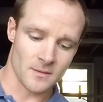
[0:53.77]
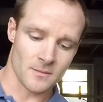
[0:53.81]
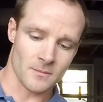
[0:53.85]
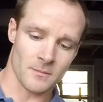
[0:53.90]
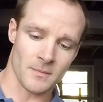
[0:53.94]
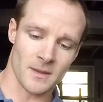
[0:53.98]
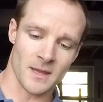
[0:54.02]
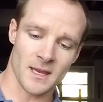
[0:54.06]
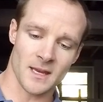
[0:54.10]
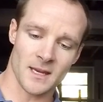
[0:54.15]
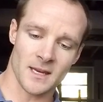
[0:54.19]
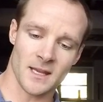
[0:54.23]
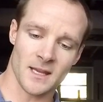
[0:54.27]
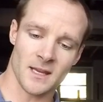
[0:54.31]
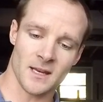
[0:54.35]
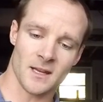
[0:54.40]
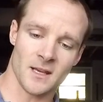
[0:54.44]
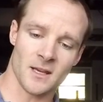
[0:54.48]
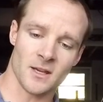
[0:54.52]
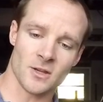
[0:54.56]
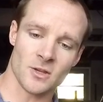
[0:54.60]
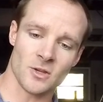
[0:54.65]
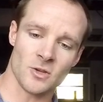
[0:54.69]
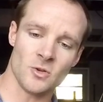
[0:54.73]

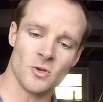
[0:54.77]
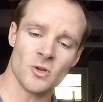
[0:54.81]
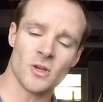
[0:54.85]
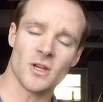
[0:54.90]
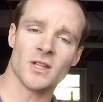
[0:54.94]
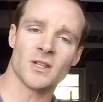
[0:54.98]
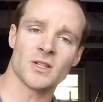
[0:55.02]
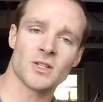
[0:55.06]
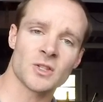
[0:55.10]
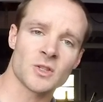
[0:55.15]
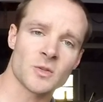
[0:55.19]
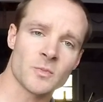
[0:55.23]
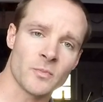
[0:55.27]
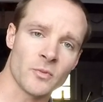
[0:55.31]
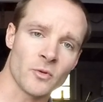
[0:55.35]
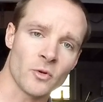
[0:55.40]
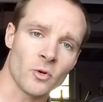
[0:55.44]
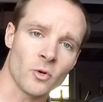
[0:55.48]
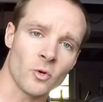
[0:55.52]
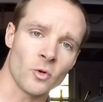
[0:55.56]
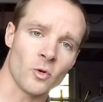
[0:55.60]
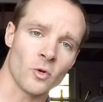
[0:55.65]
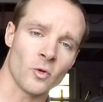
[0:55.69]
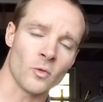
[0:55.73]
meaning you can
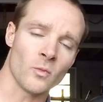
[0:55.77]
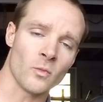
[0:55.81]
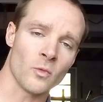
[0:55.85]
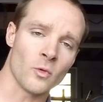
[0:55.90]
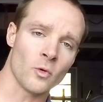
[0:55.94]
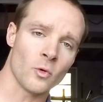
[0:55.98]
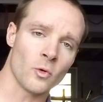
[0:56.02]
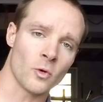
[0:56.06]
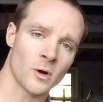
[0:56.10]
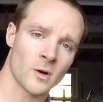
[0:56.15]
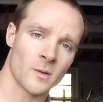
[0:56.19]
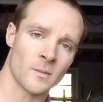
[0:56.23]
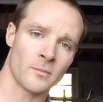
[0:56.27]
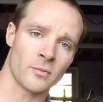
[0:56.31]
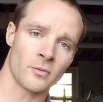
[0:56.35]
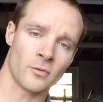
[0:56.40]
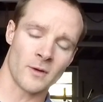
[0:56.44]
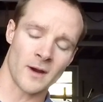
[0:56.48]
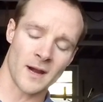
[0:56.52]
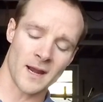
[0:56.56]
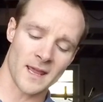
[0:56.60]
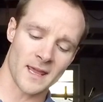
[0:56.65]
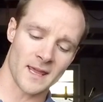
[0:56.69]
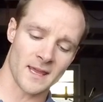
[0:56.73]
spool more
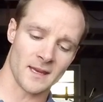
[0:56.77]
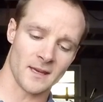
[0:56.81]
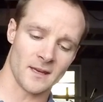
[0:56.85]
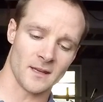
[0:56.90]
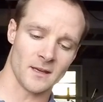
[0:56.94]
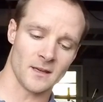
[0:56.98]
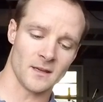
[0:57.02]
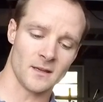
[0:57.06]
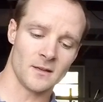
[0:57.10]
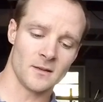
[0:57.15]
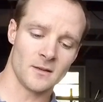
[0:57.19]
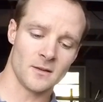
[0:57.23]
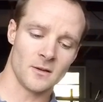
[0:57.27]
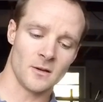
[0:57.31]
braid